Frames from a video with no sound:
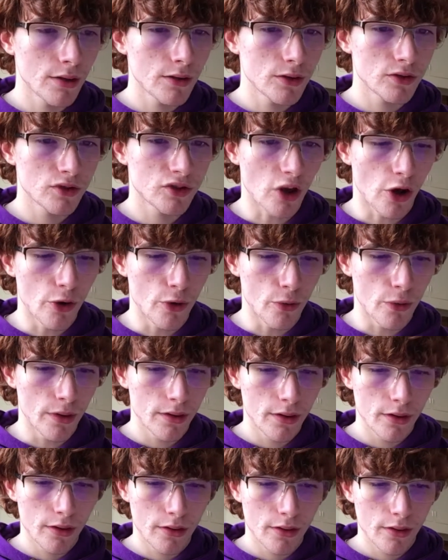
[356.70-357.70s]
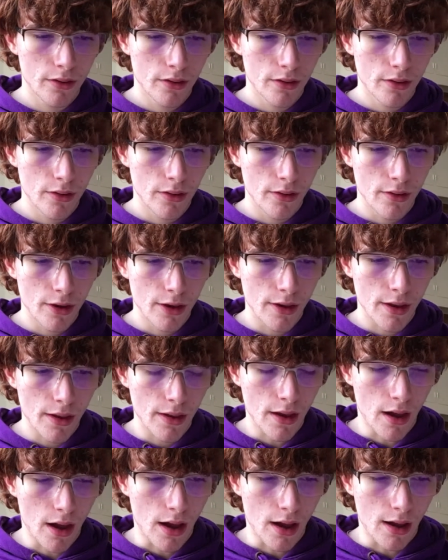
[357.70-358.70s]
So
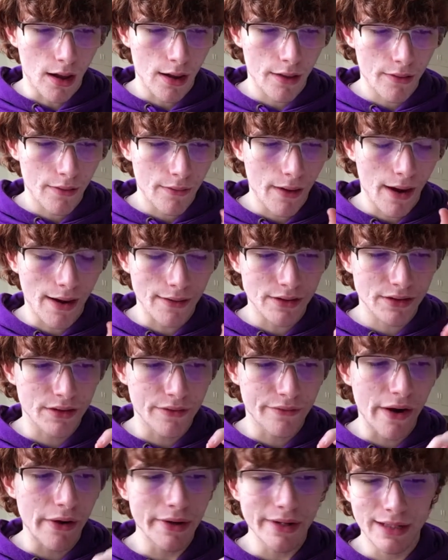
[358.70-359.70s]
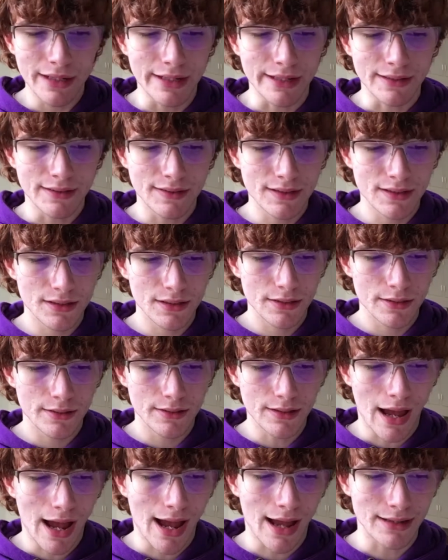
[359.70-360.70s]
at the very least,
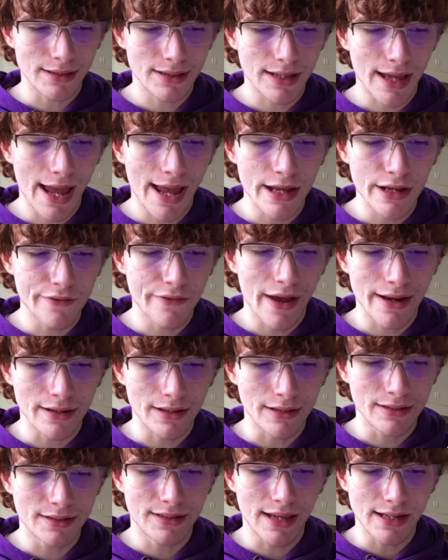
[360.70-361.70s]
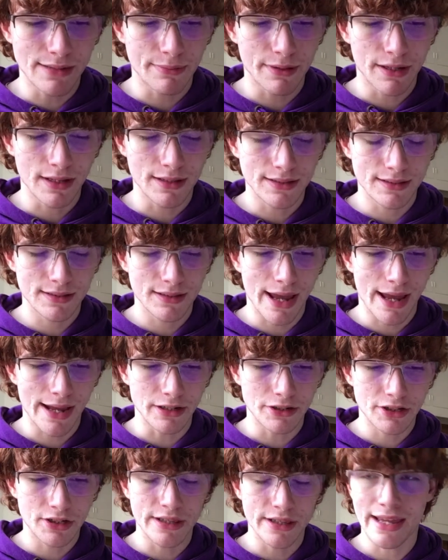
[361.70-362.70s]
at a of n z plus
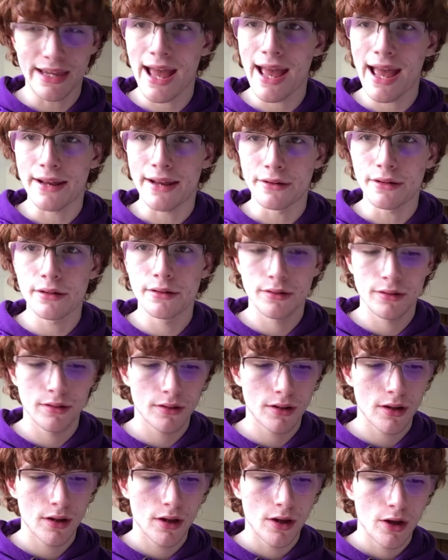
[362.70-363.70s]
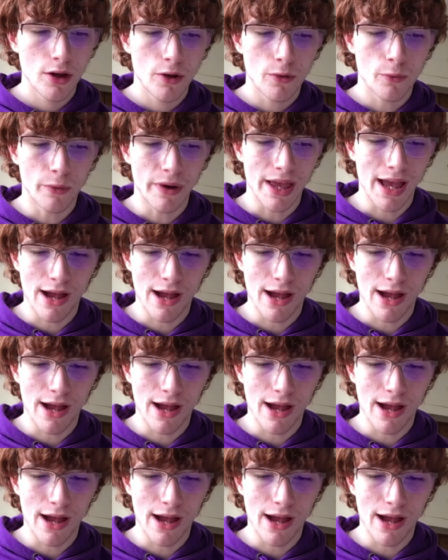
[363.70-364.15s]
h to the n, we